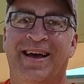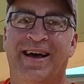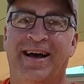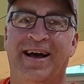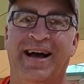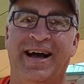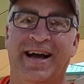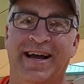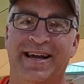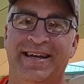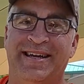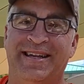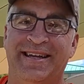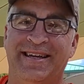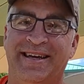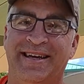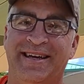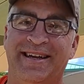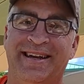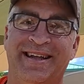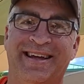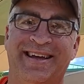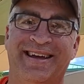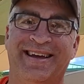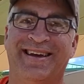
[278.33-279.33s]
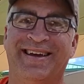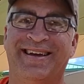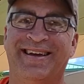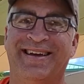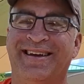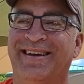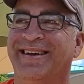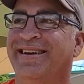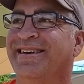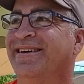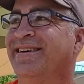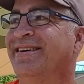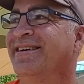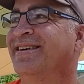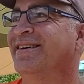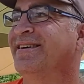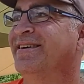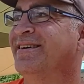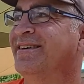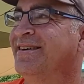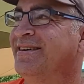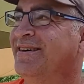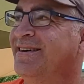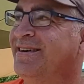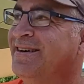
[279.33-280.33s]
I did. Where did you see
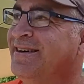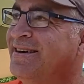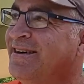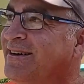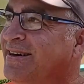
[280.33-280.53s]
something?